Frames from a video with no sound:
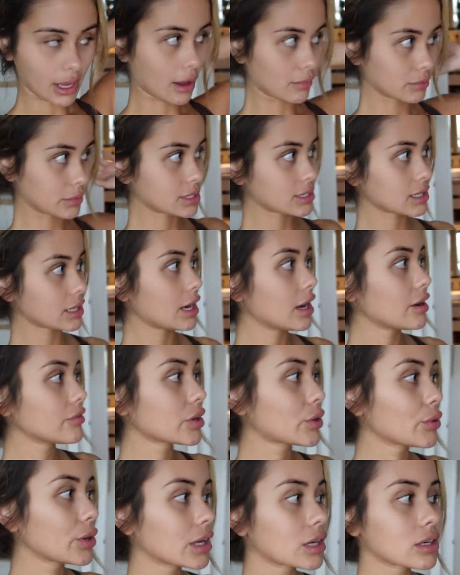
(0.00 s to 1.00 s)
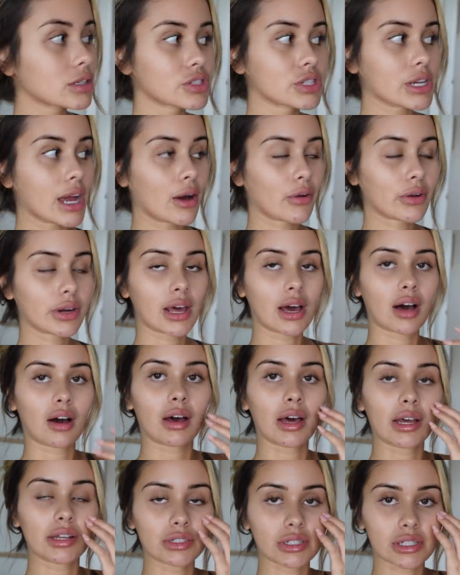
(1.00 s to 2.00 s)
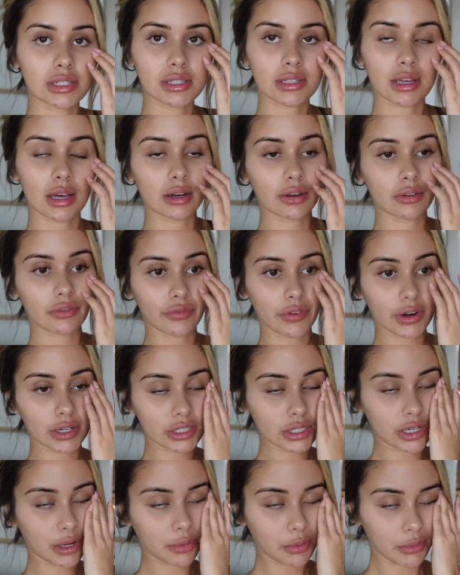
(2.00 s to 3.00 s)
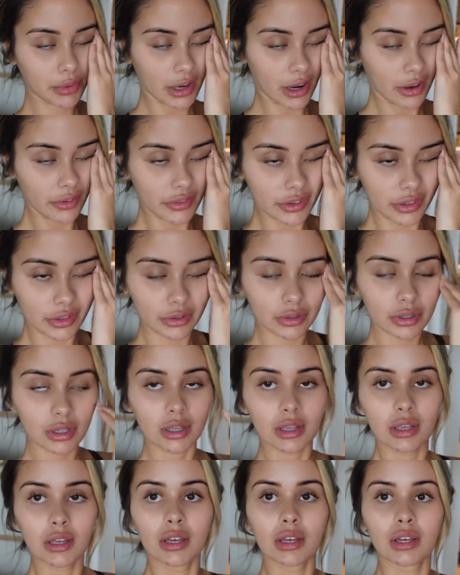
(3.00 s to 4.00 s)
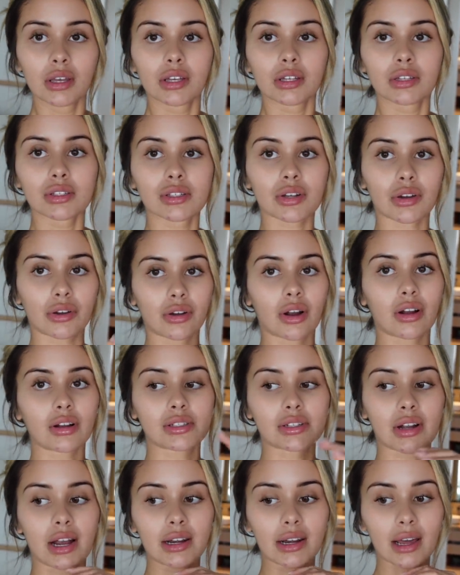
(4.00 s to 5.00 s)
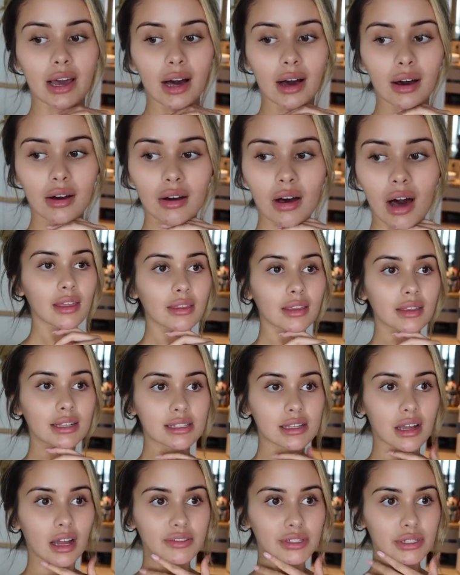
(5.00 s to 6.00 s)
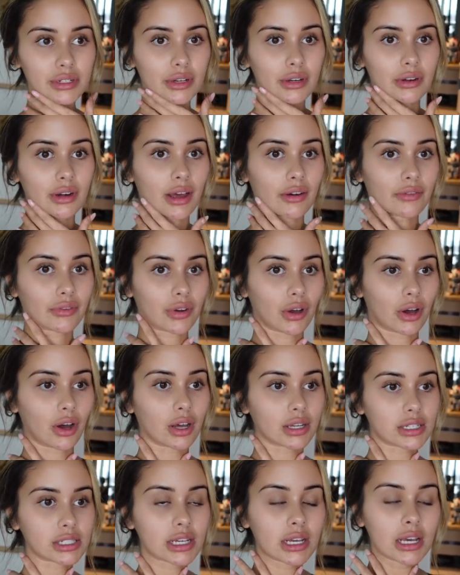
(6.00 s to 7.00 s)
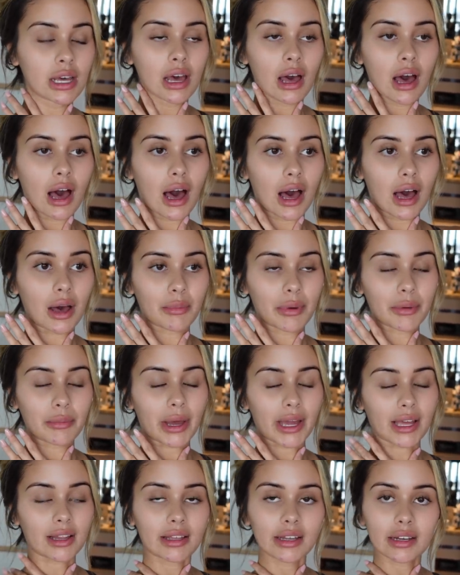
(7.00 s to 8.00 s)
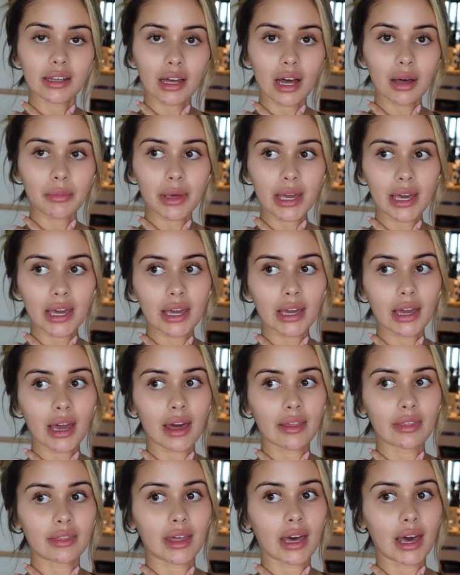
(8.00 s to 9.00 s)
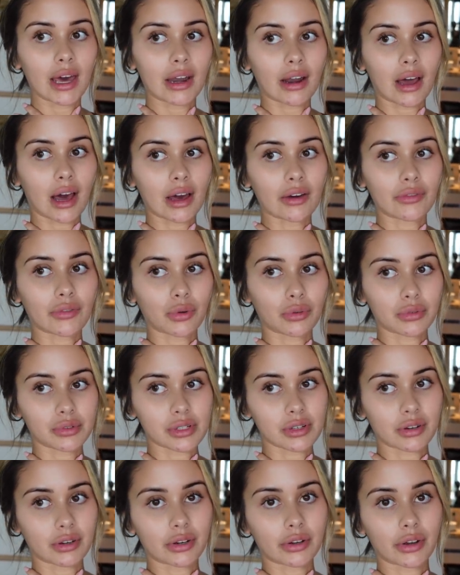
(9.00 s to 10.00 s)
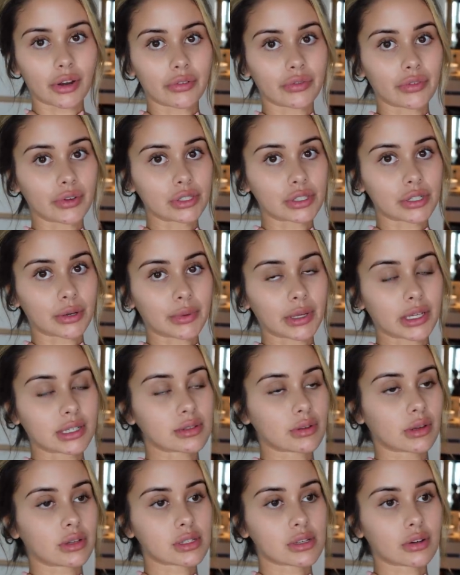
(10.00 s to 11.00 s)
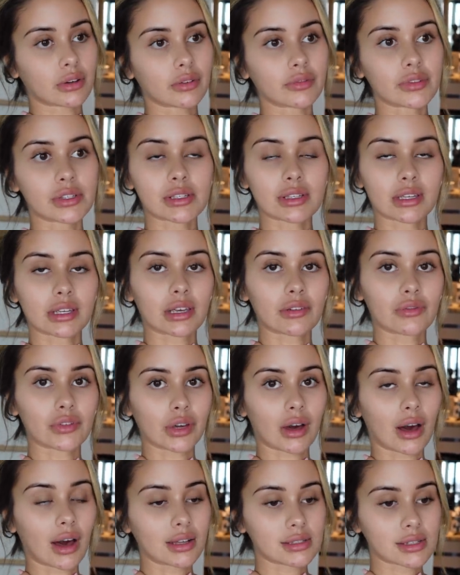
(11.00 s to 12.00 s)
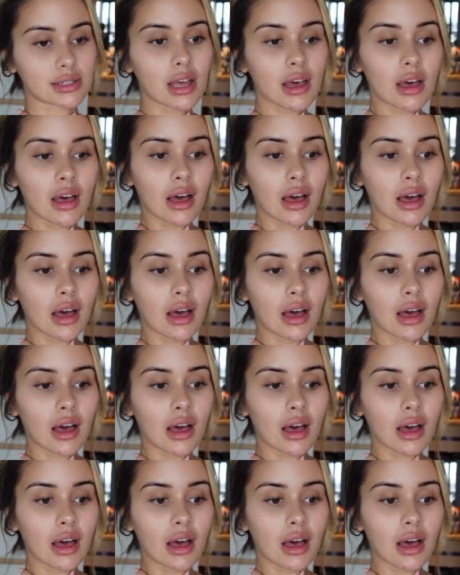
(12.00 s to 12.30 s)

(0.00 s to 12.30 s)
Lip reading: yeah, I'm just gonna have a quick shower now and just kind of freshen up a bit. I feel so gross right now. And then this afternoon I've got my cleaner coming, and then I've also got to go food shopping as well. So obviously give you guys